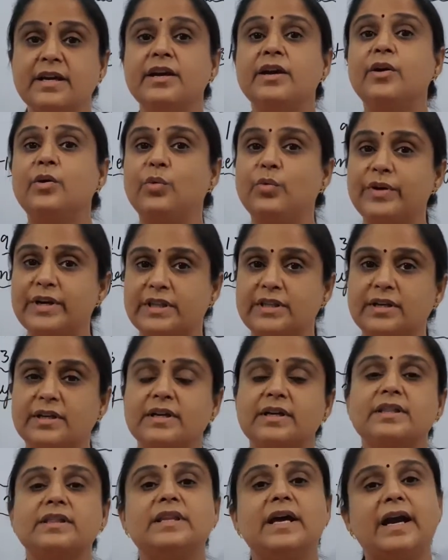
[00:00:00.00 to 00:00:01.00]

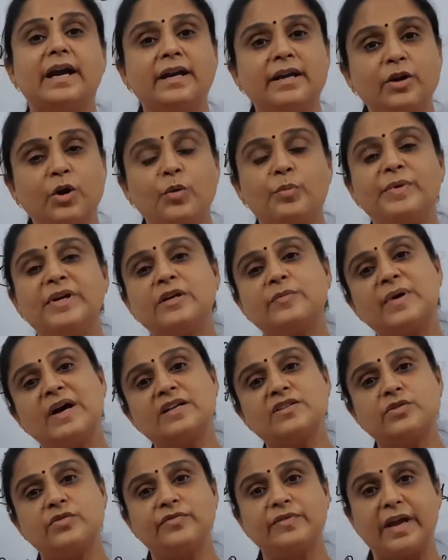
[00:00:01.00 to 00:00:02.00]
with the atomic mass
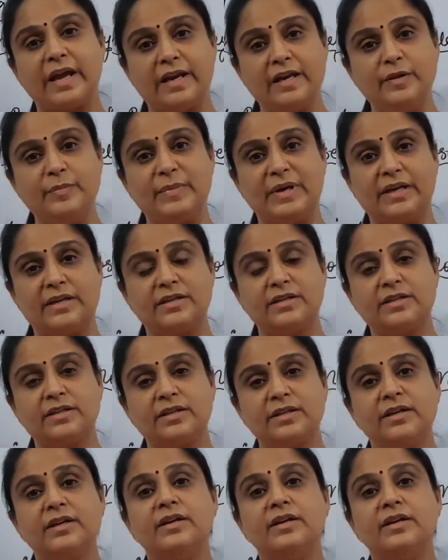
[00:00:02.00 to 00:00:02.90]
of element